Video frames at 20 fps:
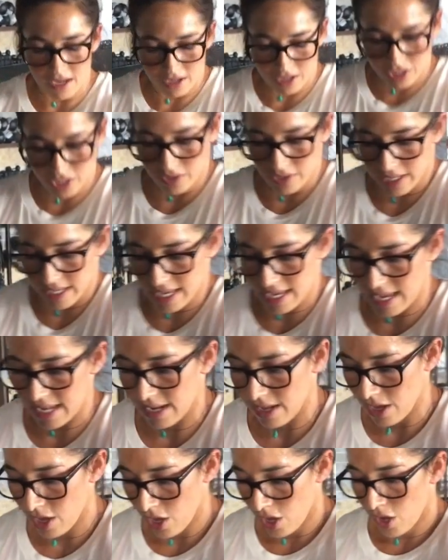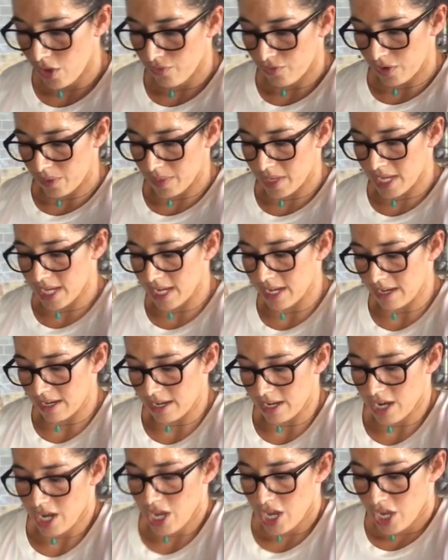So again, from
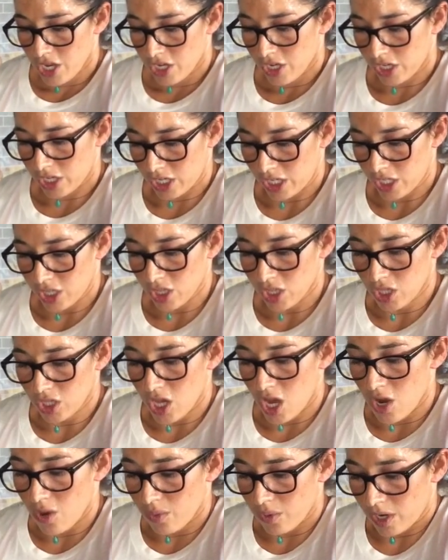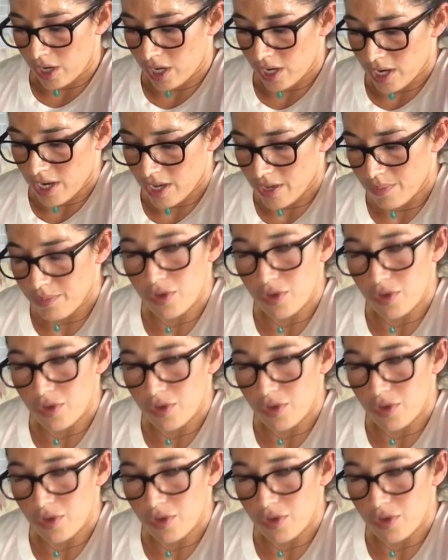here, you're gonna lower.